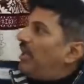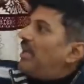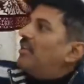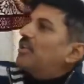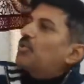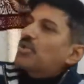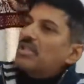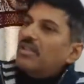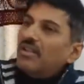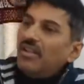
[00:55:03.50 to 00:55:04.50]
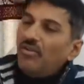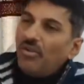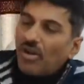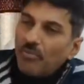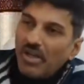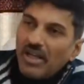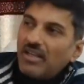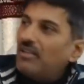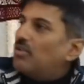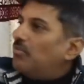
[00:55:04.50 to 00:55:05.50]
liking the social circle, you will not be
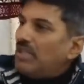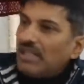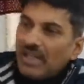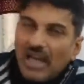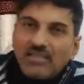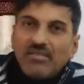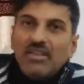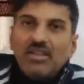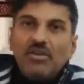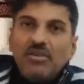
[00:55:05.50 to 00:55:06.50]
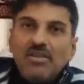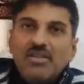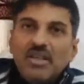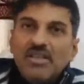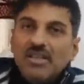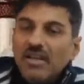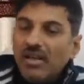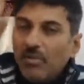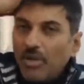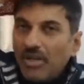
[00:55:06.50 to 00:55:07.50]
liking to be in gathering and all these things,
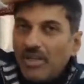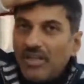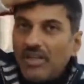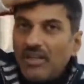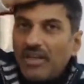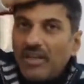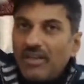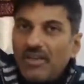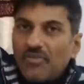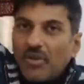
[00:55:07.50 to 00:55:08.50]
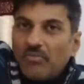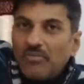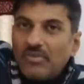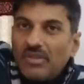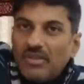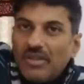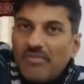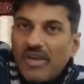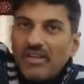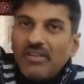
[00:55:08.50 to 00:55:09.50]
but it will connect it from the
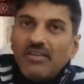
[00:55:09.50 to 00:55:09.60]
divine.